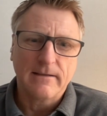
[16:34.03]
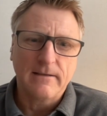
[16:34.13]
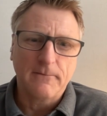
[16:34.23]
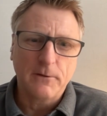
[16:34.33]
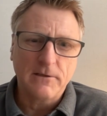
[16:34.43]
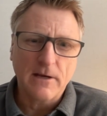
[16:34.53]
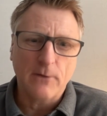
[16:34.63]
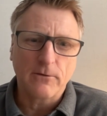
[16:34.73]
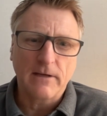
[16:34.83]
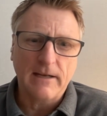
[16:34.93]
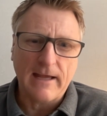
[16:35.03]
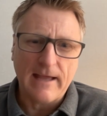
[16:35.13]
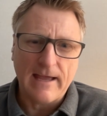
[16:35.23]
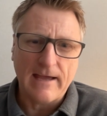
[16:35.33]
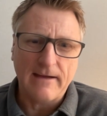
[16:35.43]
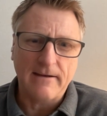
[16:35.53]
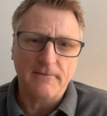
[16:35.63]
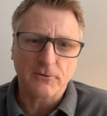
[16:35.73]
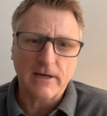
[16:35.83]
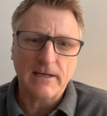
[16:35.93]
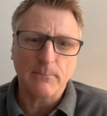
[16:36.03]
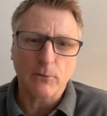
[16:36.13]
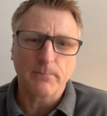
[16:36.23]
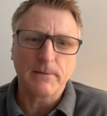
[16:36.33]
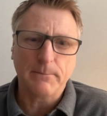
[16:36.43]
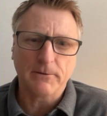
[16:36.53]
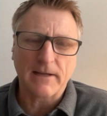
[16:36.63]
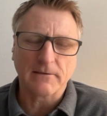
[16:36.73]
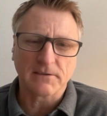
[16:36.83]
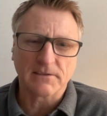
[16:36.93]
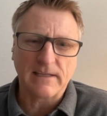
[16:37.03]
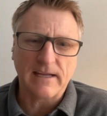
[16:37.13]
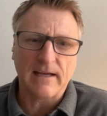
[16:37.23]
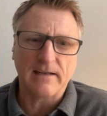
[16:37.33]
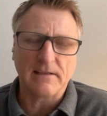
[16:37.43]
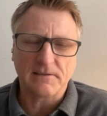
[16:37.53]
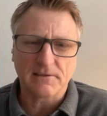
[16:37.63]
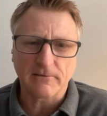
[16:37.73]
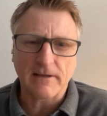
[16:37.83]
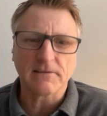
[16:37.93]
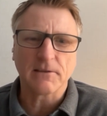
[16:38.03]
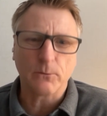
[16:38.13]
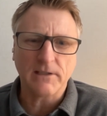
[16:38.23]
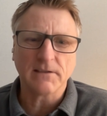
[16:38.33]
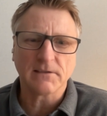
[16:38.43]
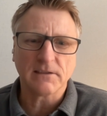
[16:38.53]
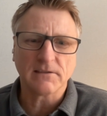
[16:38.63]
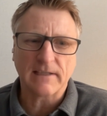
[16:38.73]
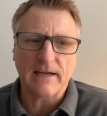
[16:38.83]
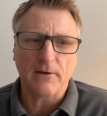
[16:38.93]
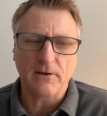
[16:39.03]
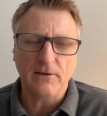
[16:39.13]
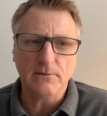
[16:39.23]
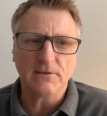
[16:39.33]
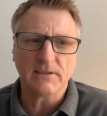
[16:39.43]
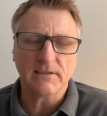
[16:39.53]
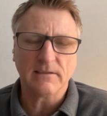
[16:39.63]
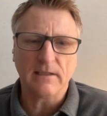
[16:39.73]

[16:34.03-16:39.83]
if we don't get ahead of training more people to understand its strengths and weaknesses and how to use it